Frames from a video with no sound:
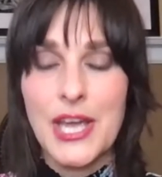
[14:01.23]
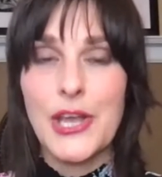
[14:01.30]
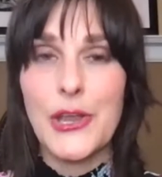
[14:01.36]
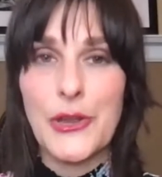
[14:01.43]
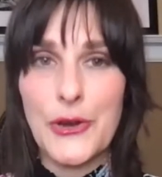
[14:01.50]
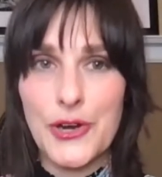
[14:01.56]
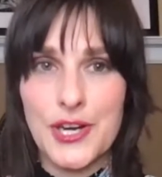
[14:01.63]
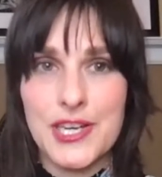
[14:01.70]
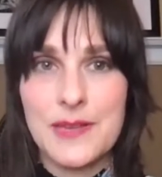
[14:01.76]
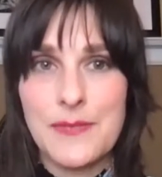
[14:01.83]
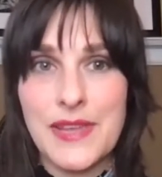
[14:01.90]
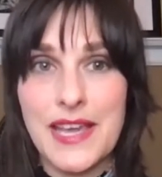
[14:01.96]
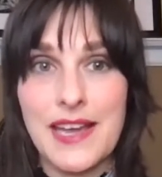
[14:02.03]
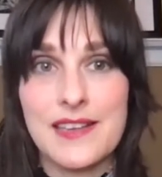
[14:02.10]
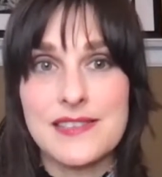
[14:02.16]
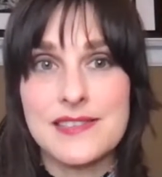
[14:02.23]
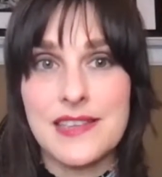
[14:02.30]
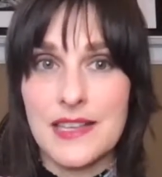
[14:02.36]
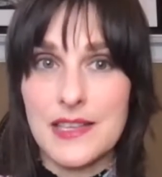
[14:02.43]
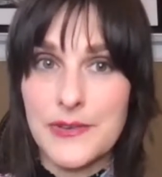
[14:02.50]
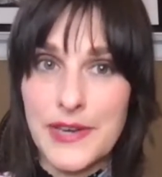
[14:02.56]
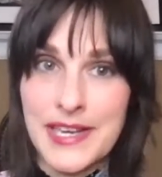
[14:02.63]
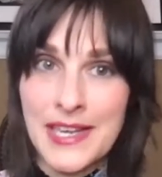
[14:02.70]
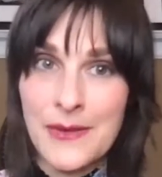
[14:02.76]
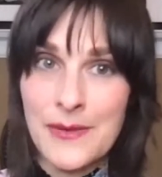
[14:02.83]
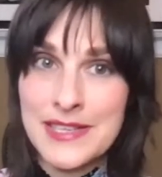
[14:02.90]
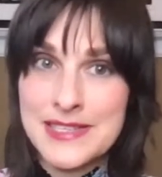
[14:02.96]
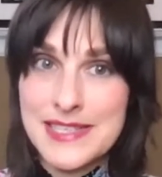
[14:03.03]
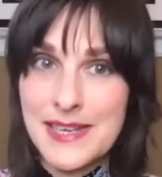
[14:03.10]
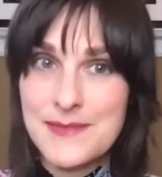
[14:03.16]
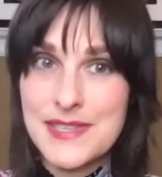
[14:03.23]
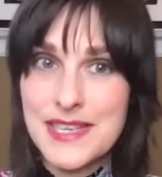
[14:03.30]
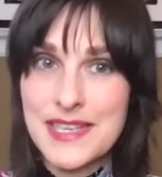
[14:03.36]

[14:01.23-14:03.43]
You're going to be accelerating when it's time to